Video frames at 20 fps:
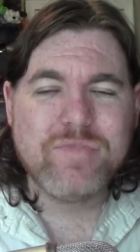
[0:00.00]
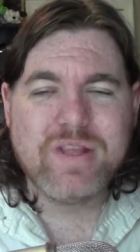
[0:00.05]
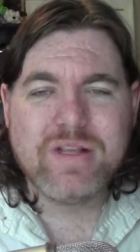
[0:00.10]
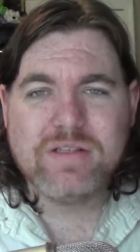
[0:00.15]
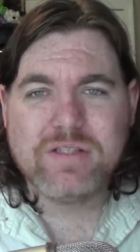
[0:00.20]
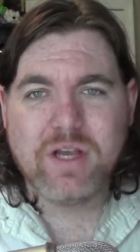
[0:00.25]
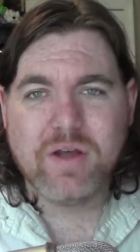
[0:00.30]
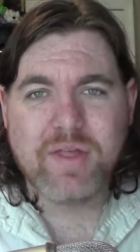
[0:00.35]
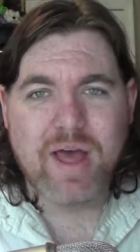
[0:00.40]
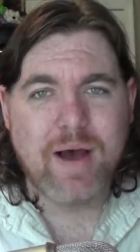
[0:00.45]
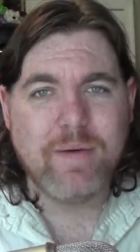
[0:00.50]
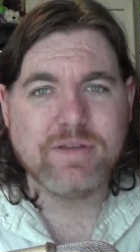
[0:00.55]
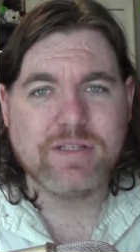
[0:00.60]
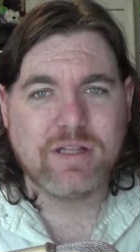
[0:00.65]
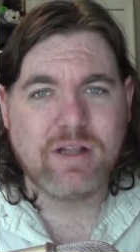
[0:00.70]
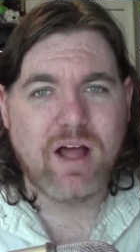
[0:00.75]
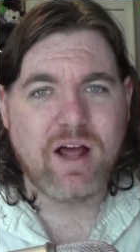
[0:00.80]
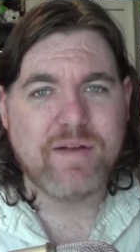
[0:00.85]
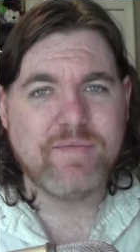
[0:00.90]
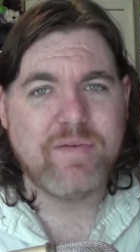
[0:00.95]
so that was
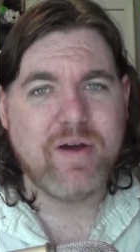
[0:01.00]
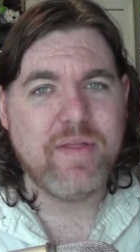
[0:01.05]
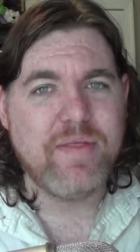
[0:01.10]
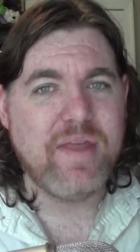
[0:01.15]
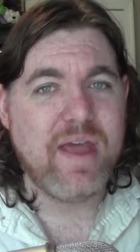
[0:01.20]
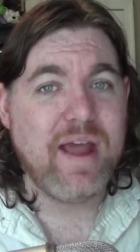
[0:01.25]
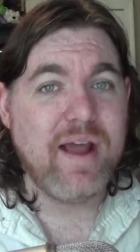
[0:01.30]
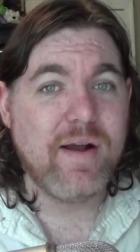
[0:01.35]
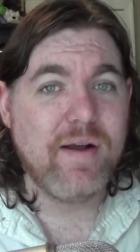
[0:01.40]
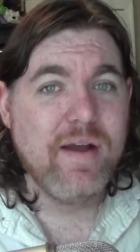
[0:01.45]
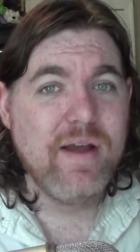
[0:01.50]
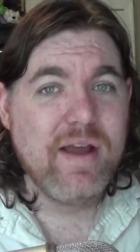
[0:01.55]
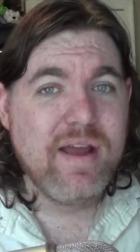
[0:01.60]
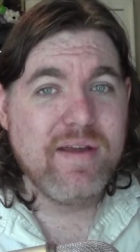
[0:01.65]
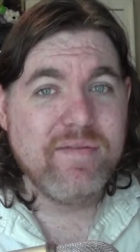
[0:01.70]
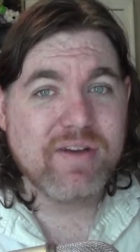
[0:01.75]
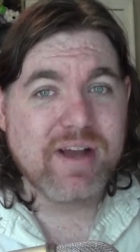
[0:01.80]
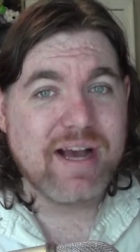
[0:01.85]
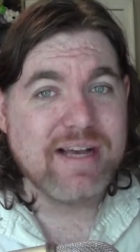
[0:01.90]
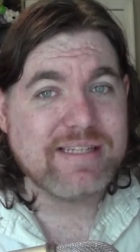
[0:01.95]
a lot of fun there.
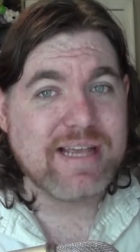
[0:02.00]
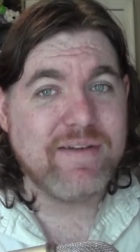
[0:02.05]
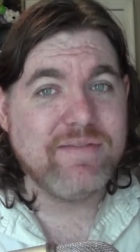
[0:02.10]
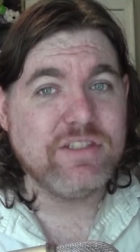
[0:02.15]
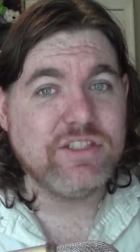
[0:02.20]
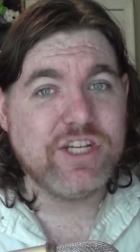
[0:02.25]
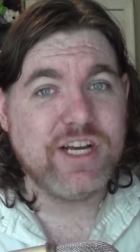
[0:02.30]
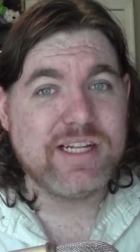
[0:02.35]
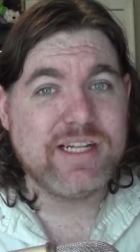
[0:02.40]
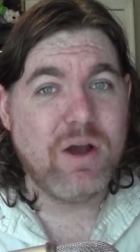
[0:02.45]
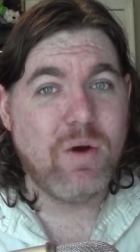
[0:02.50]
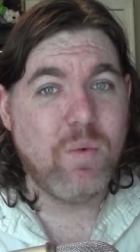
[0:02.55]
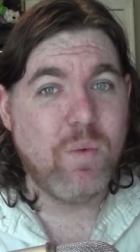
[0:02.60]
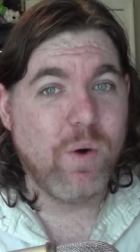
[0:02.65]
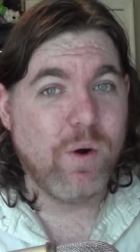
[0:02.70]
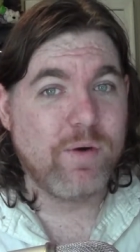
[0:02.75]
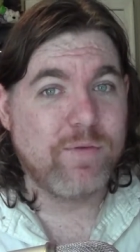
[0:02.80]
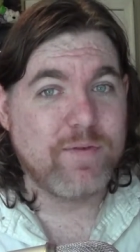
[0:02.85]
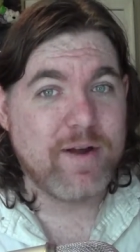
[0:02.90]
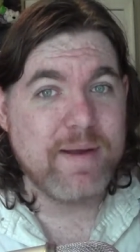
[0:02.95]
If you guys haven't checked out
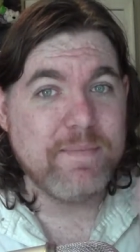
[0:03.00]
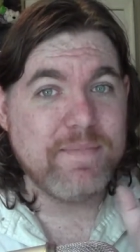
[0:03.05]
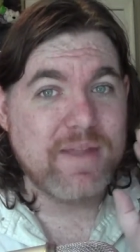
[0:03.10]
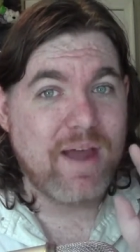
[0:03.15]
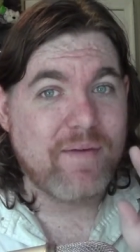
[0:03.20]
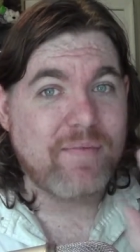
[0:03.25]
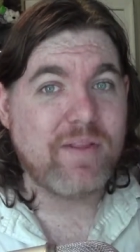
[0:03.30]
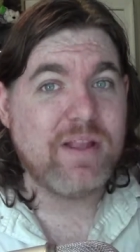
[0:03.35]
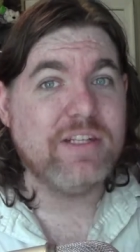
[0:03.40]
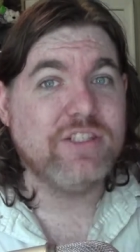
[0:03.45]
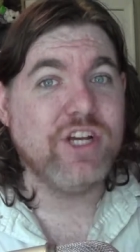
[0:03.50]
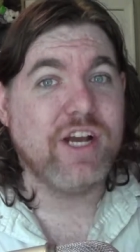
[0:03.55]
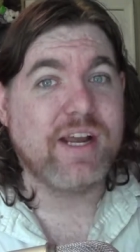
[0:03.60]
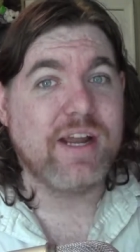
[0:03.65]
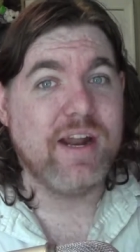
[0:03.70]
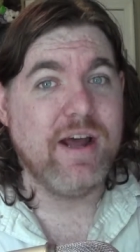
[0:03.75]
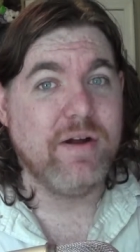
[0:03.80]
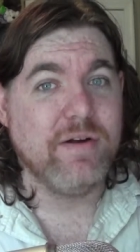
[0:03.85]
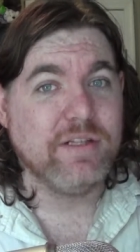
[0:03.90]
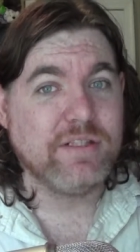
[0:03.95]
Warframe, definitely check
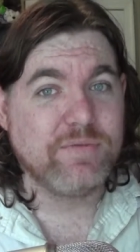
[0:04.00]
it out.